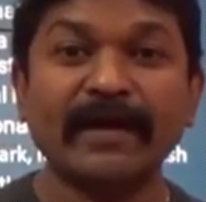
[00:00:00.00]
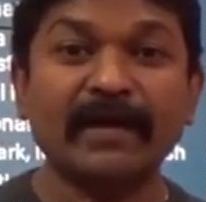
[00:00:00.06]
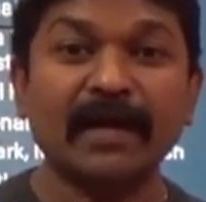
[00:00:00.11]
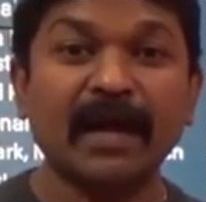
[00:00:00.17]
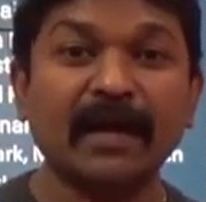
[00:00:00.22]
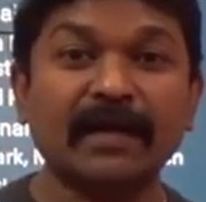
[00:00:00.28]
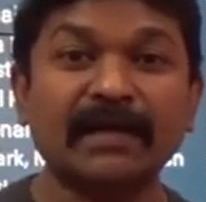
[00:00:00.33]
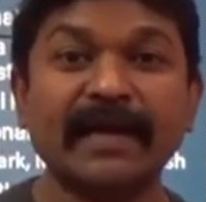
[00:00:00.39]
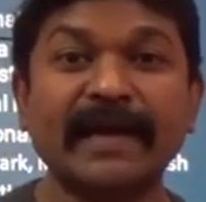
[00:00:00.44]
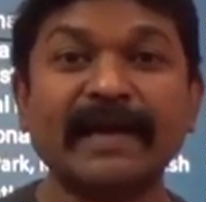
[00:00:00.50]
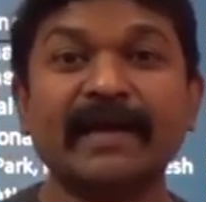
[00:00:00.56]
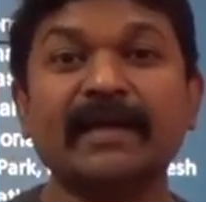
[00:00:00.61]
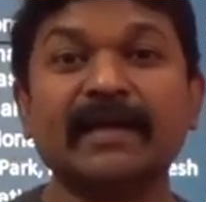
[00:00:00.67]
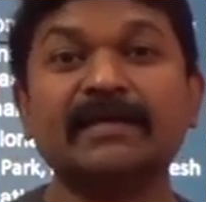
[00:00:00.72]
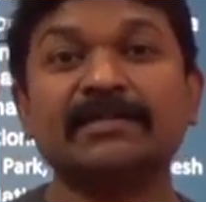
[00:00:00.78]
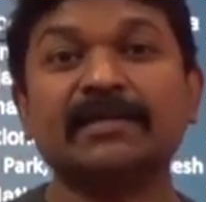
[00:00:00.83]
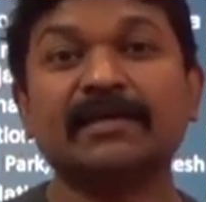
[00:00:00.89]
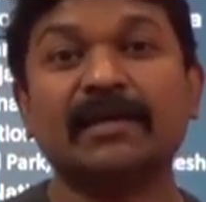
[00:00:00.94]
Tiger
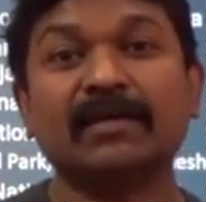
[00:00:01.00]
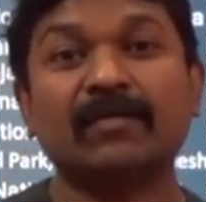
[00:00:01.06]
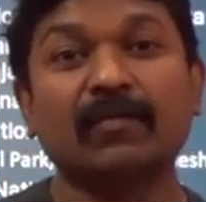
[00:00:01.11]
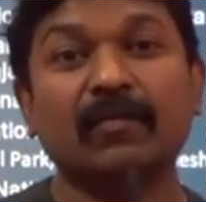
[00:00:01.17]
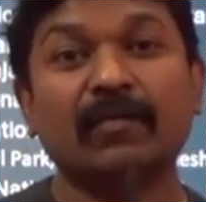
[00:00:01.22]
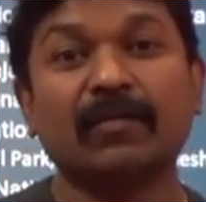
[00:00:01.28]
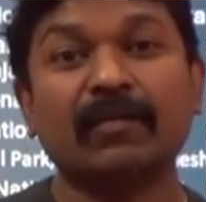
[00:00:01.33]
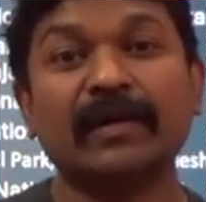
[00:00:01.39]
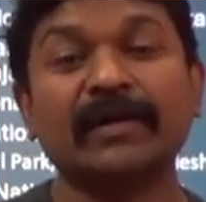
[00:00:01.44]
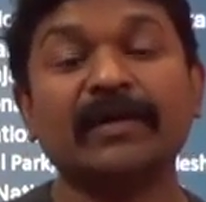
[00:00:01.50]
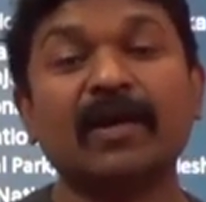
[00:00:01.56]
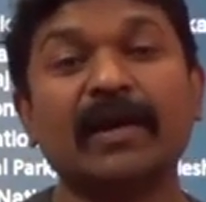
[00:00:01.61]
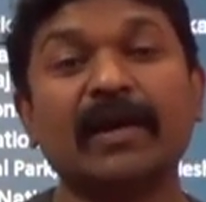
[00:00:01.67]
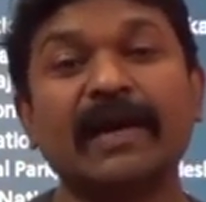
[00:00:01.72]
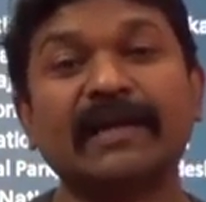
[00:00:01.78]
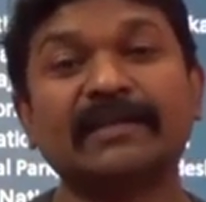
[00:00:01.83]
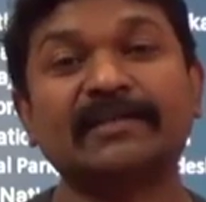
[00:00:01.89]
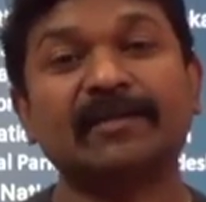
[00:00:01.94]
Reserve, Wayanad
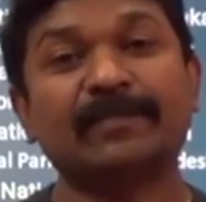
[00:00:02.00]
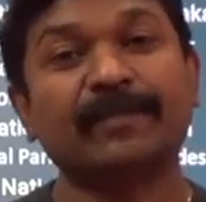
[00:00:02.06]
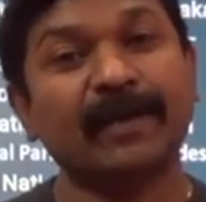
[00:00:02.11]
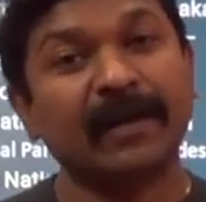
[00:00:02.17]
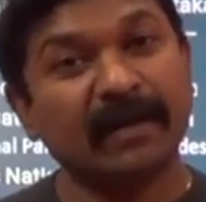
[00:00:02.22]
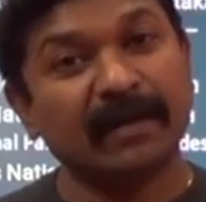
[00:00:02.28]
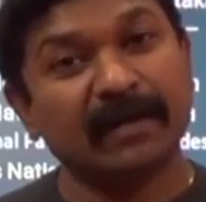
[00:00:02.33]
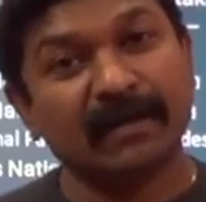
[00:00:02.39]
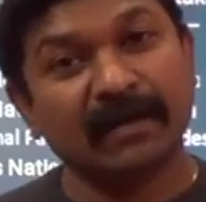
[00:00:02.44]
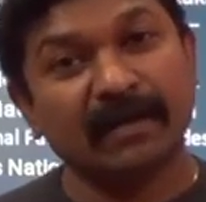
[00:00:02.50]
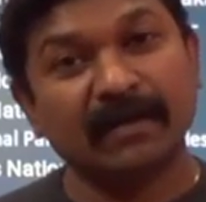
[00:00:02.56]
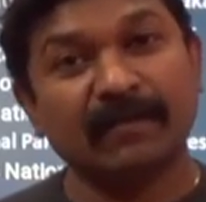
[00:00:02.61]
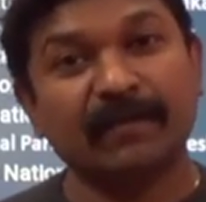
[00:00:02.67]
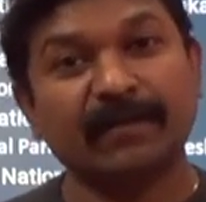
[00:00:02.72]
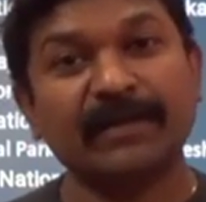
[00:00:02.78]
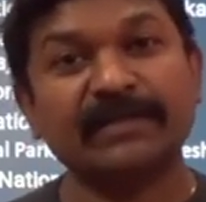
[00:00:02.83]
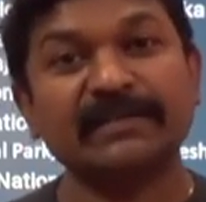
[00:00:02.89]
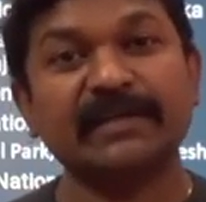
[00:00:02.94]
National Park,
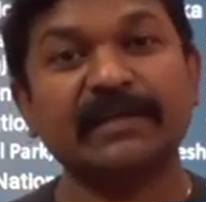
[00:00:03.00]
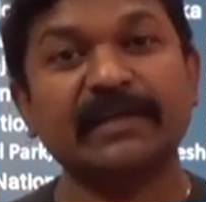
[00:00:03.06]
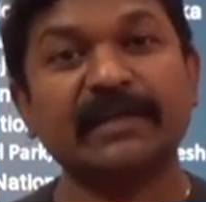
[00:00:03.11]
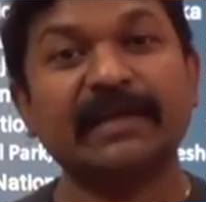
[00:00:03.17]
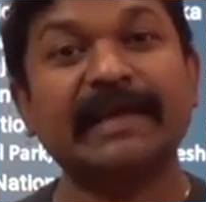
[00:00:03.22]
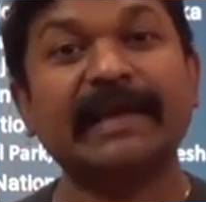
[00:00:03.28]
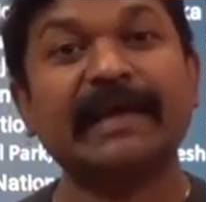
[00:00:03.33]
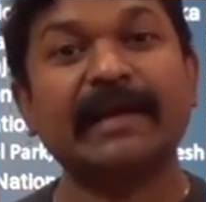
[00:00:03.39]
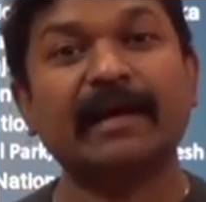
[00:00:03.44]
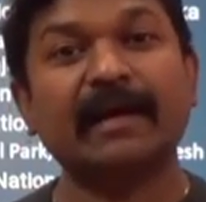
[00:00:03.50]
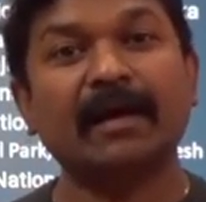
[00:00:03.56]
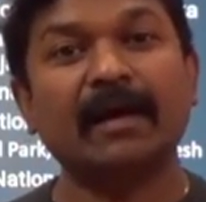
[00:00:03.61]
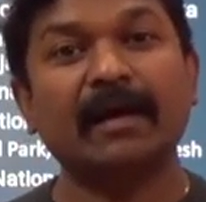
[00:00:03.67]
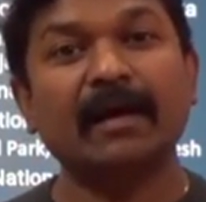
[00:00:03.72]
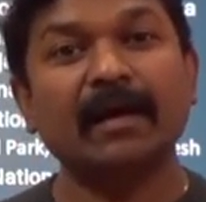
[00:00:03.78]
present in Kerala.